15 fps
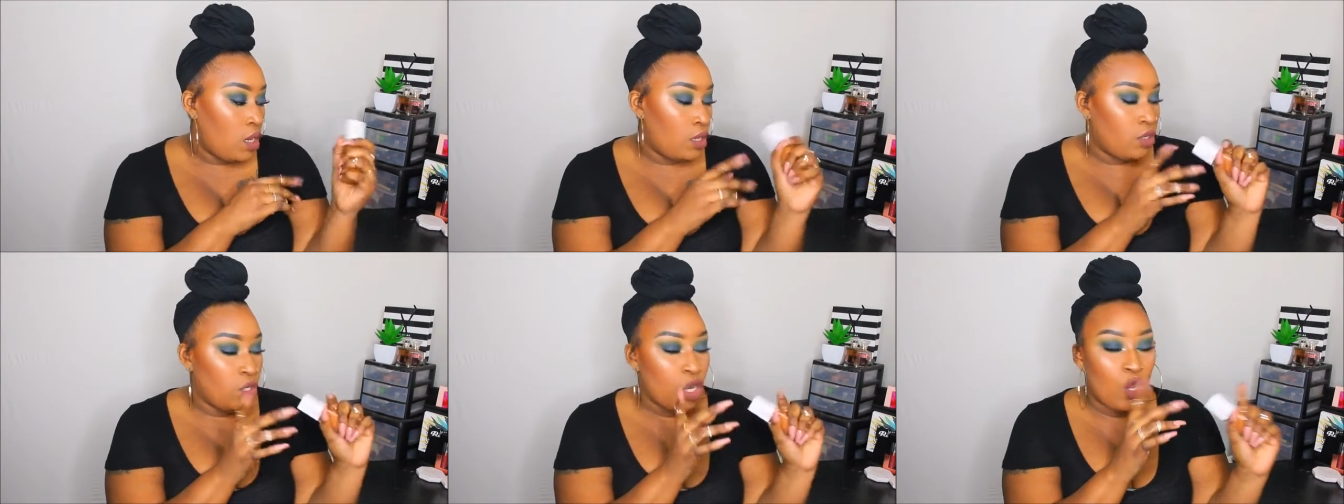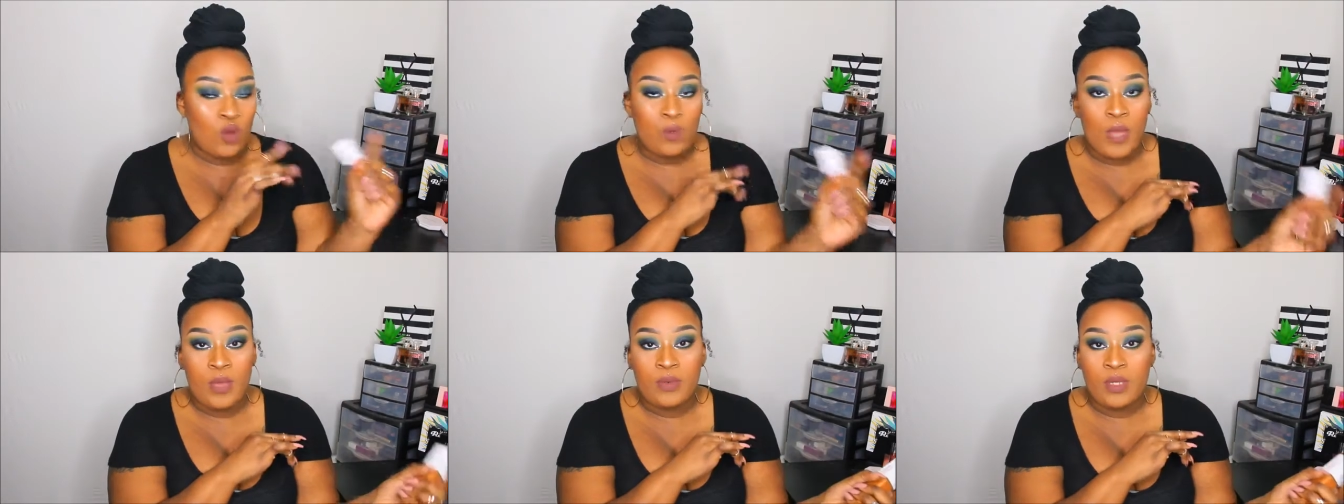you know,
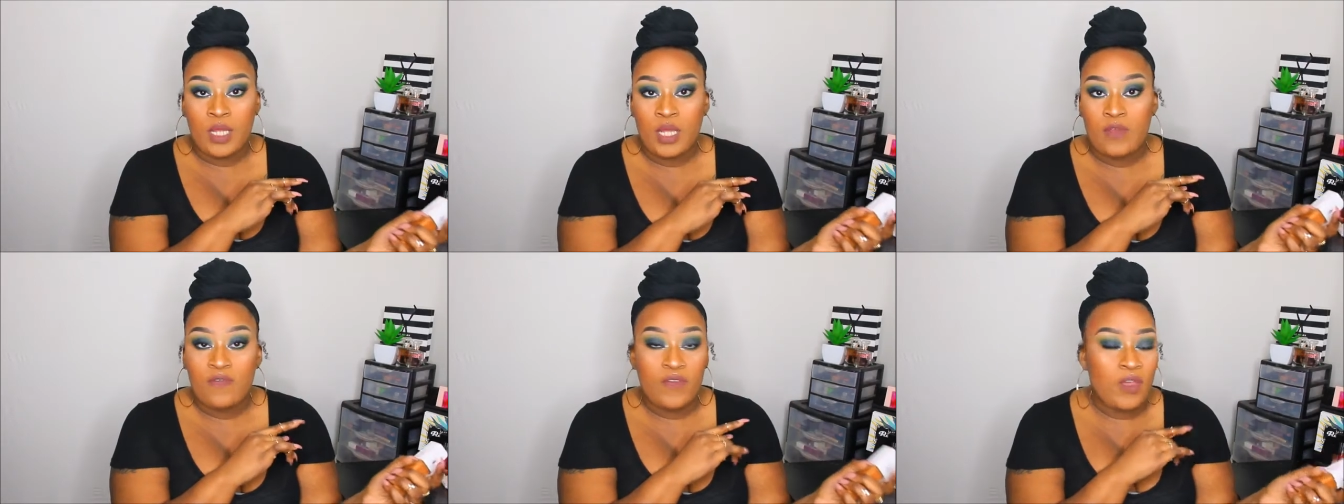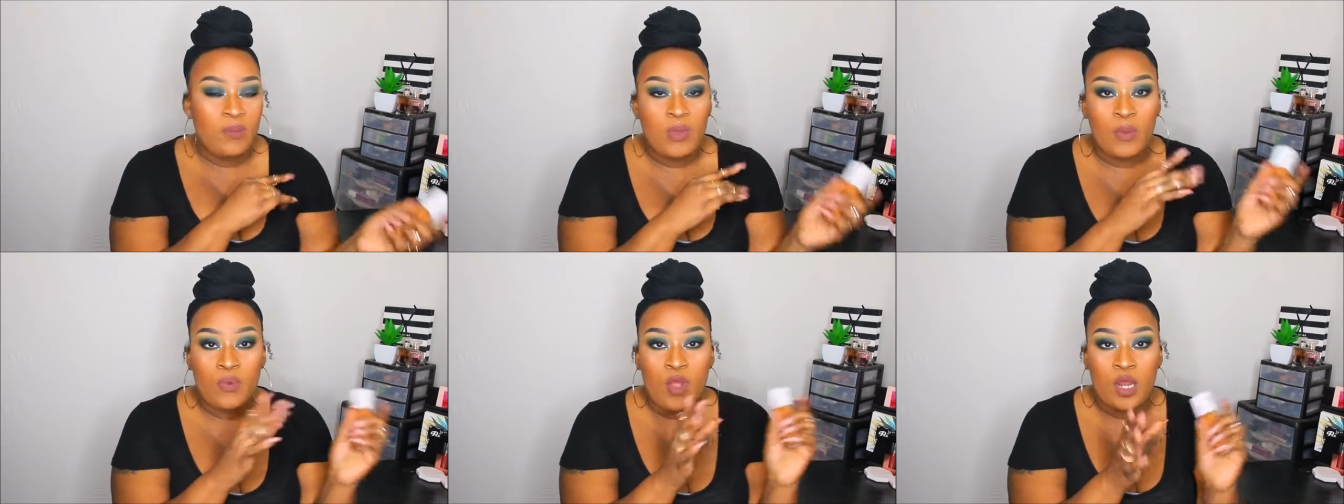Maybelline Fit
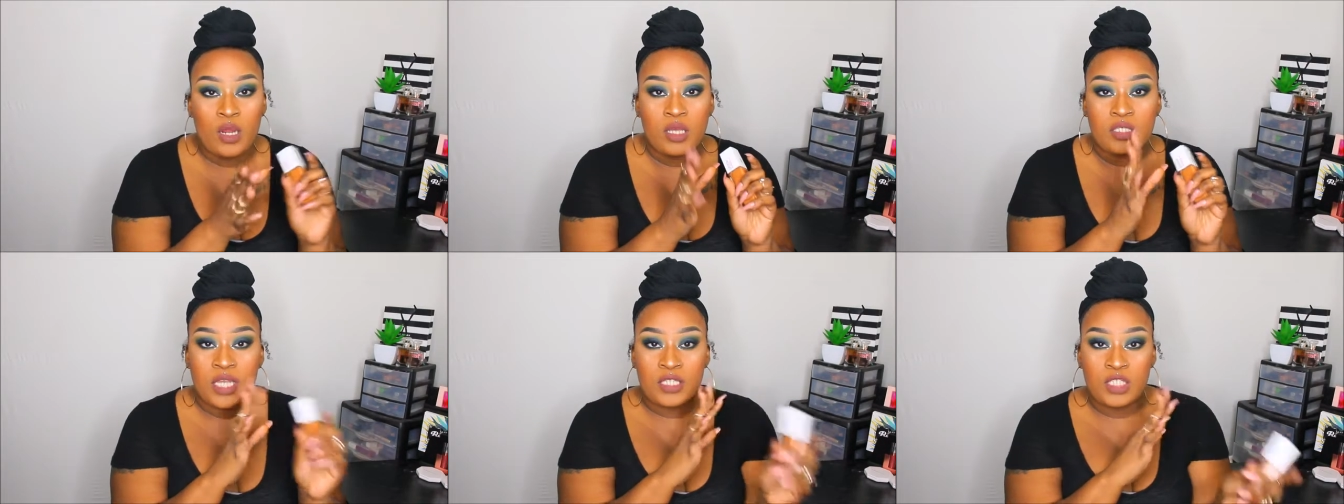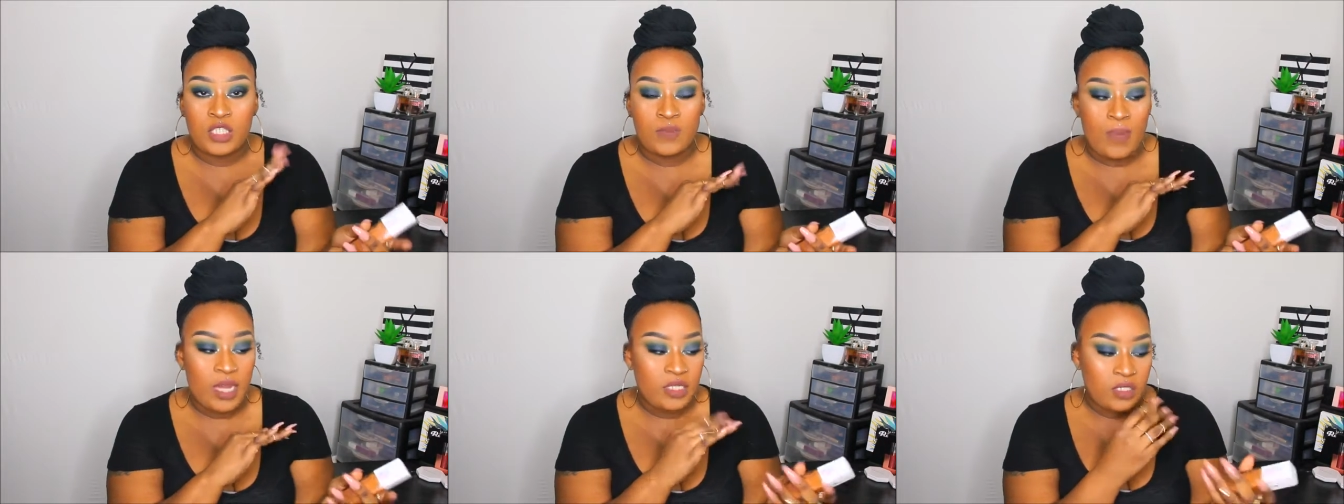Me products. I
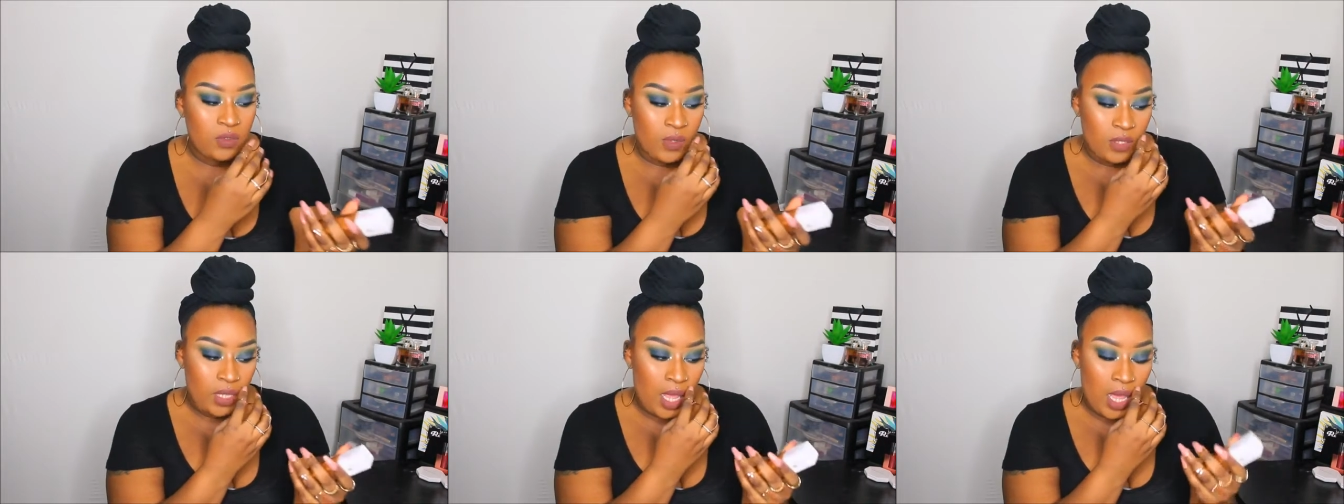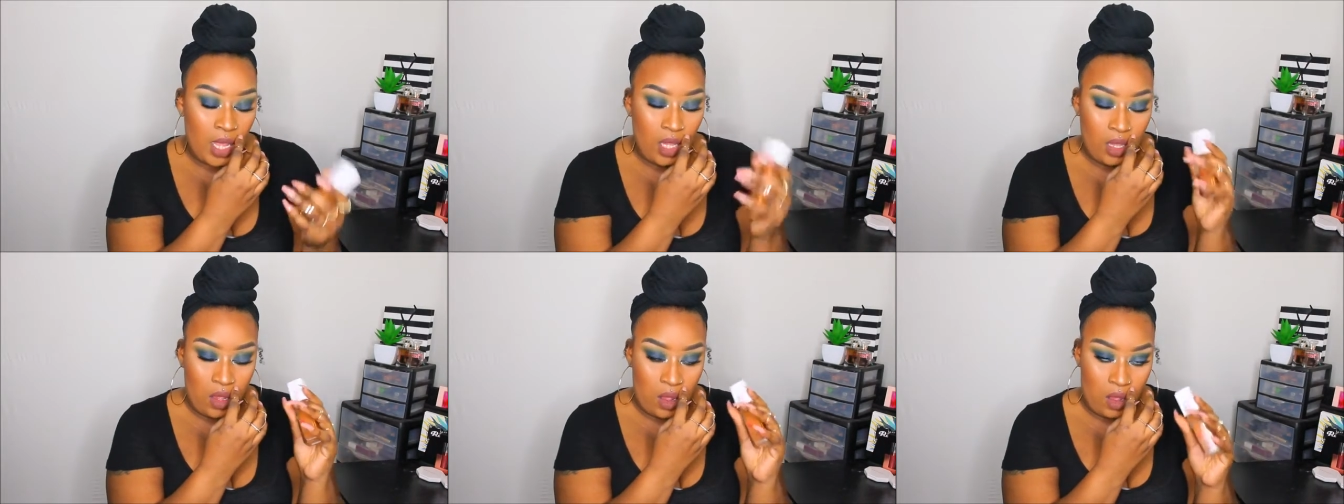just matched it with
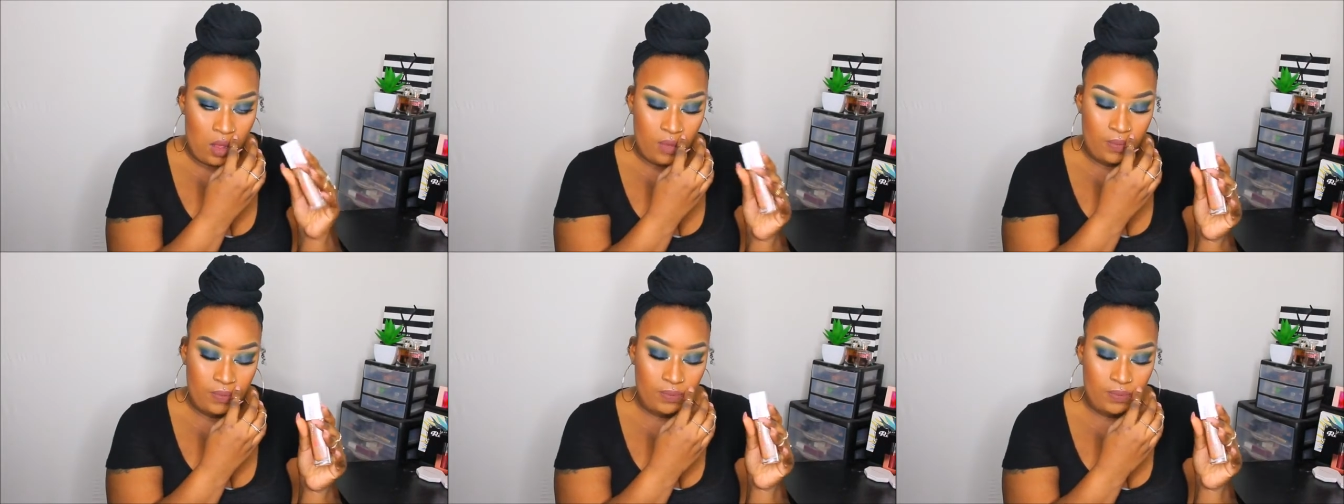that, y'all.